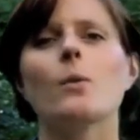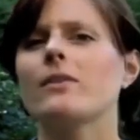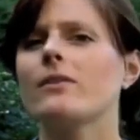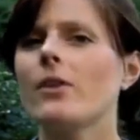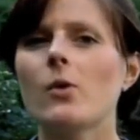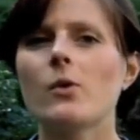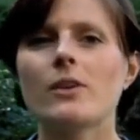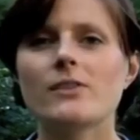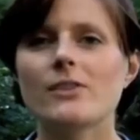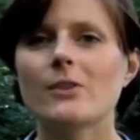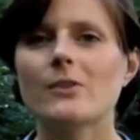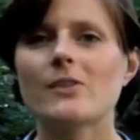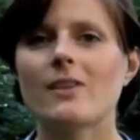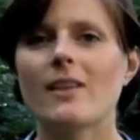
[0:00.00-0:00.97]
with no
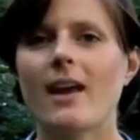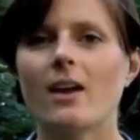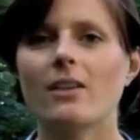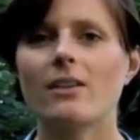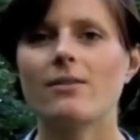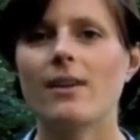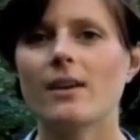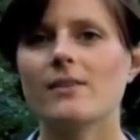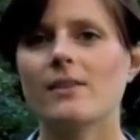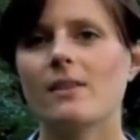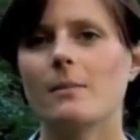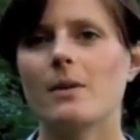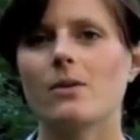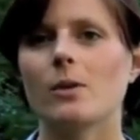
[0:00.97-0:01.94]
concerns on the health effects
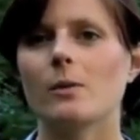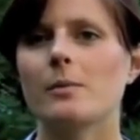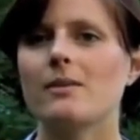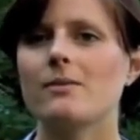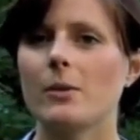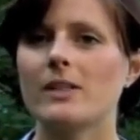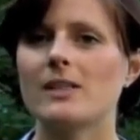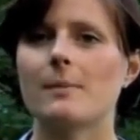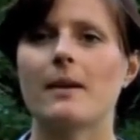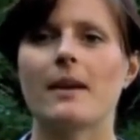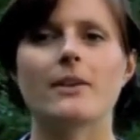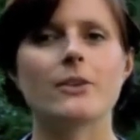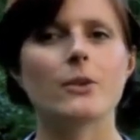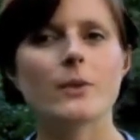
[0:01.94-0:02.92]
of the mineral being voiced
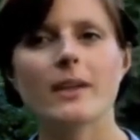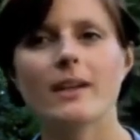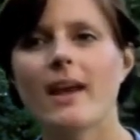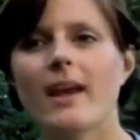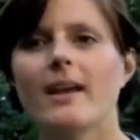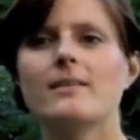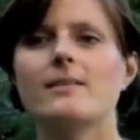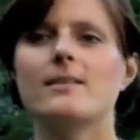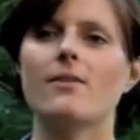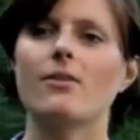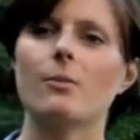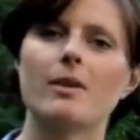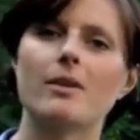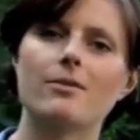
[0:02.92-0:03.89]
by union heads,
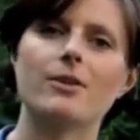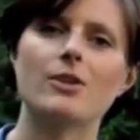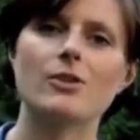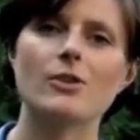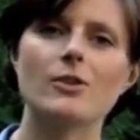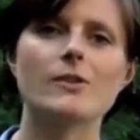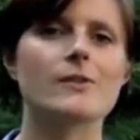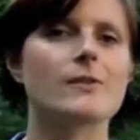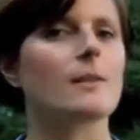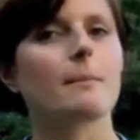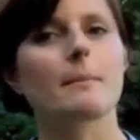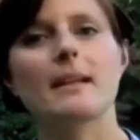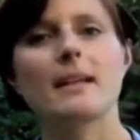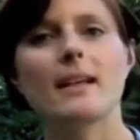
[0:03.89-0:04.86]
government officials,
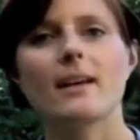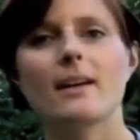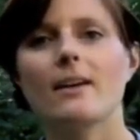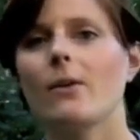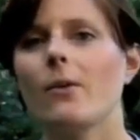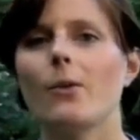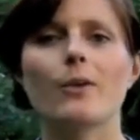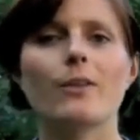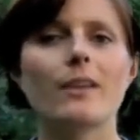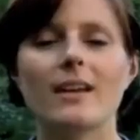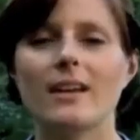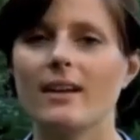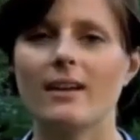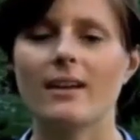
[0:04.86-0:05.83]
the media, or
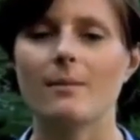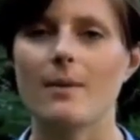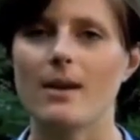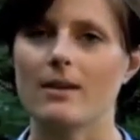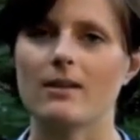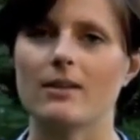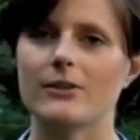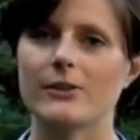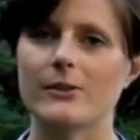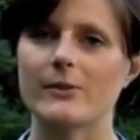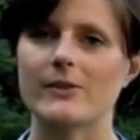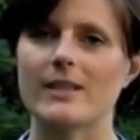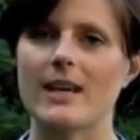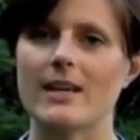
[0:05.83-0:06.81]
the Canadian Medical
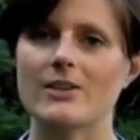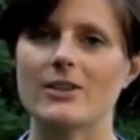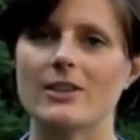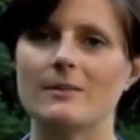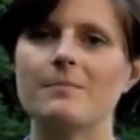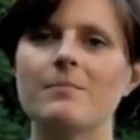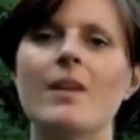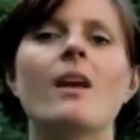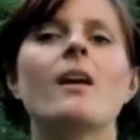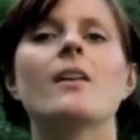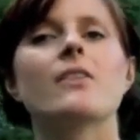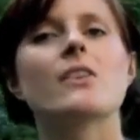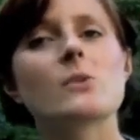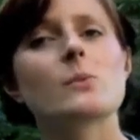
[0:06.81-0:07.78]
Association,
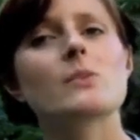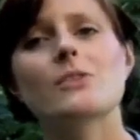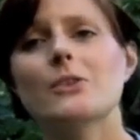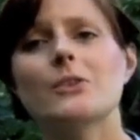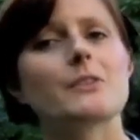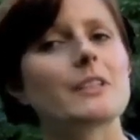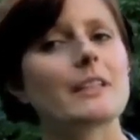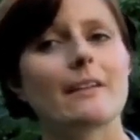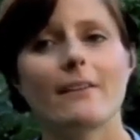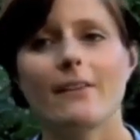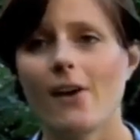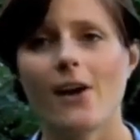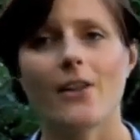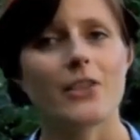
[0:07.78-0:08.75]
this was certainly
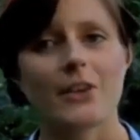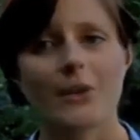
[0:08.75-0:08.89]
not the